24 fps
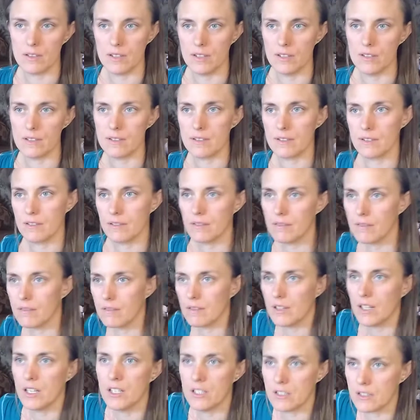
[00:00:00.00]
is
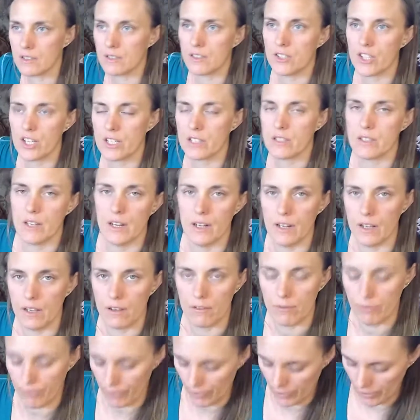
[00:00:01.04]
gestating
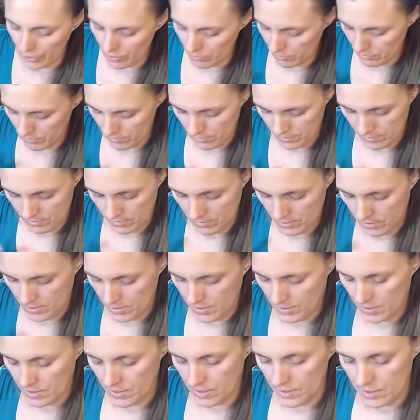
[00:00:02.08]
for you.
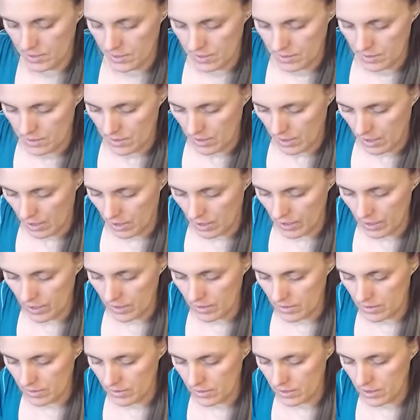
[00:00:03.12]
All right.
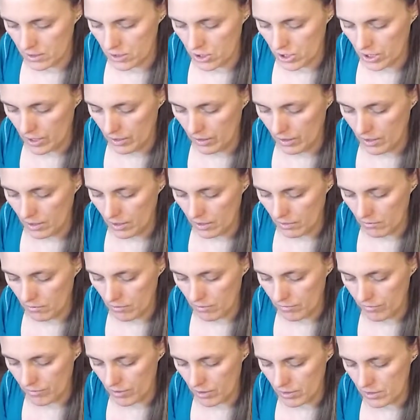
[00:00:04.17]
The Chariot in
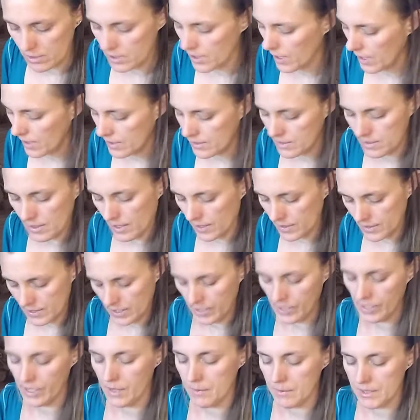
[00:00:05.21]
reverse. Yeah, it's not
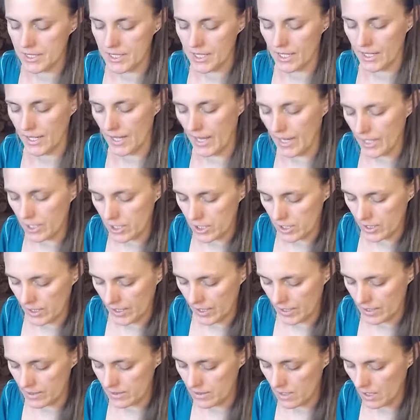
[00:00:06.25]
time to take action
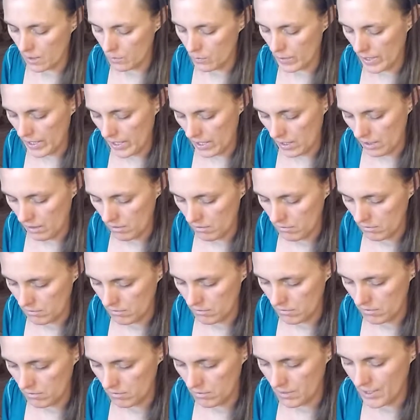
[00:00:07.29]
yet. It's not ready.
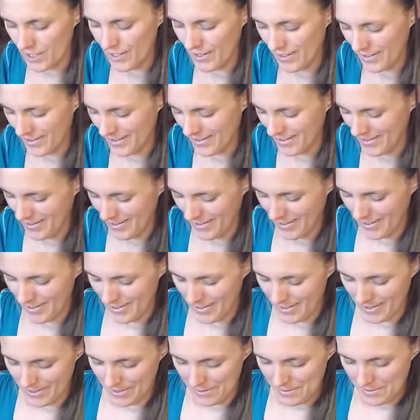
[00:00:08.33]

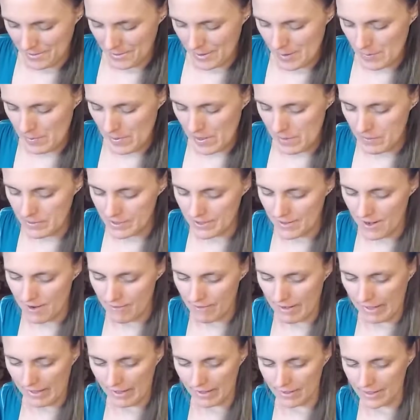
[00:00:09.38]
The baby's not
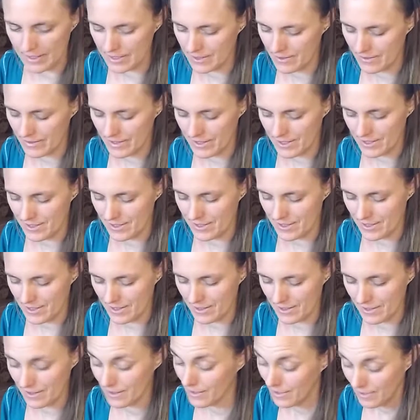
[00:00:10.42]
ready. That's what I just heard.
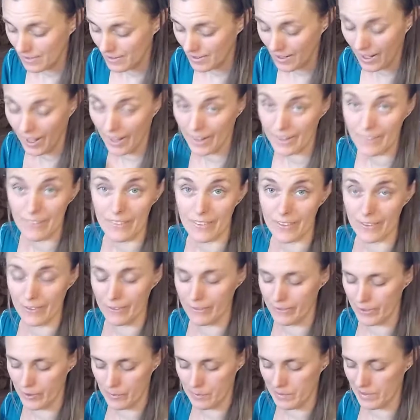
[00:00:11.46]
I don't know
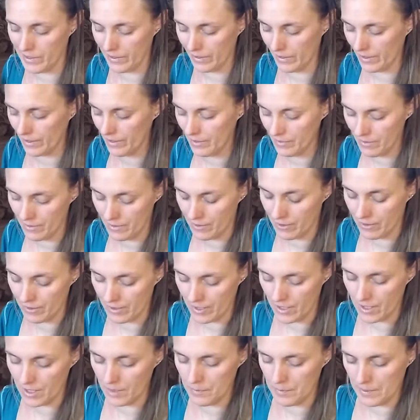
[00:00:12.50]
if you're pregnant or
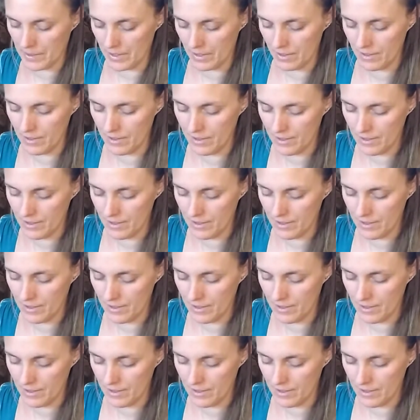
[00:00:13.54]
not, but